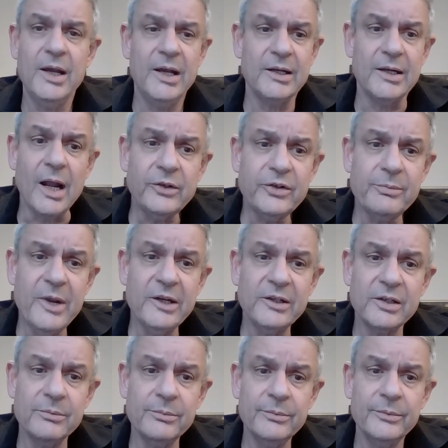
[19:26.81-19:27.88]
An
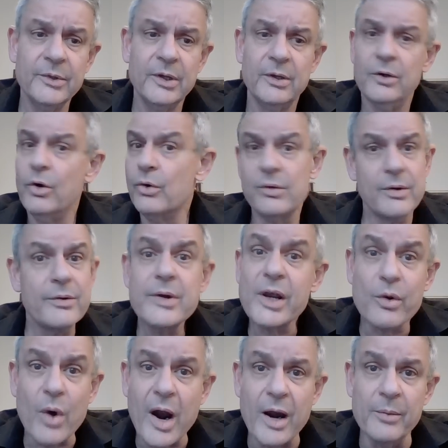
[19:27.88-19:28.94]
ultimatum or a
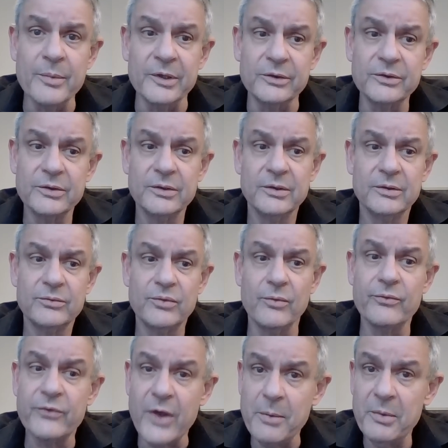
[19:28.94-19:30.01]
requirement
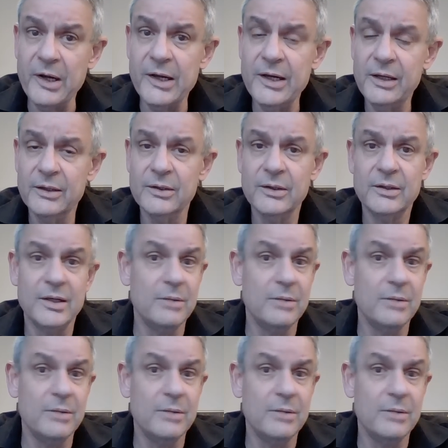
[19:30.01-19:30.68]
from family,